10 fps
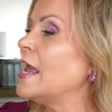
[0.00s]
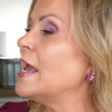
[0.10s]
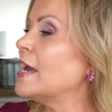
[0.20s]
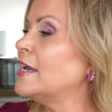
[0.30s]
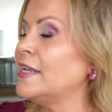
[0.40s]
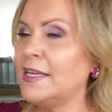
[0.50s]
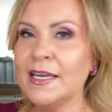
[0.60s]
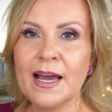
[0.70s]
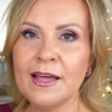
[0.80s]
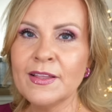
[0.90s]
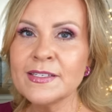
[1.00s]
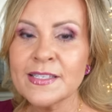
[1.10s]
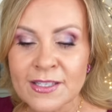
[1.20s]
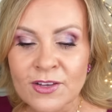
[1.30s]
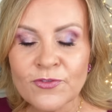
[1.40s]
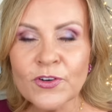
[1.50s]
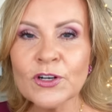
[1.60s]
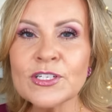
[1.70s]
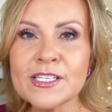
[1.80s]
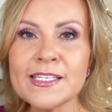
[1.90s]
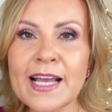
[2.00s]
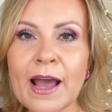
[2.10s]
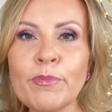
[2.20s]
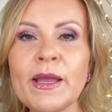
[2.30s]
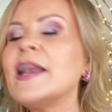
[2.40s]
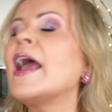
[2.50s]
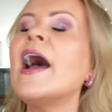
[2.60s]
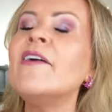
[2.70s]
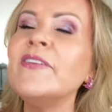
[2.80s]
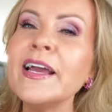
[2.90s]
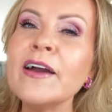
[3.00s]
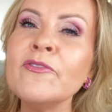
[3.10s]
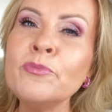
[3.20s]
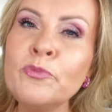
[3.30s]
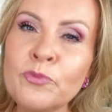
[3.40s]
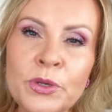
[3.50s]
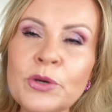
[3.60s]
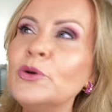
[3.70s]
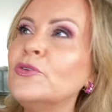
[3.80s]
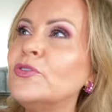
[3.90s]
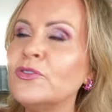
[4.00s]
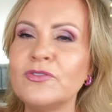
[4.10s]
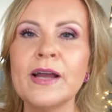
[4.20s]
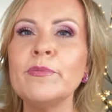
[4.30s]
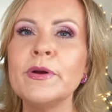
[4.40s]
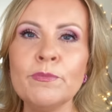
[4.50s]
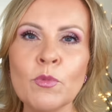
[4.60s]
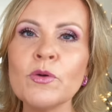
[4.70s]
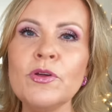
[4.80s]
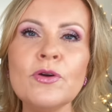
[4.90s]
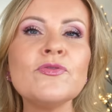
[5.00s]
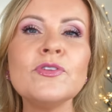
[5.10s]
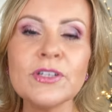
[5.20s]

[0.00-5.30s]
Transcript: and yeah, this is the first step in having beautiful, vibrant, more youthful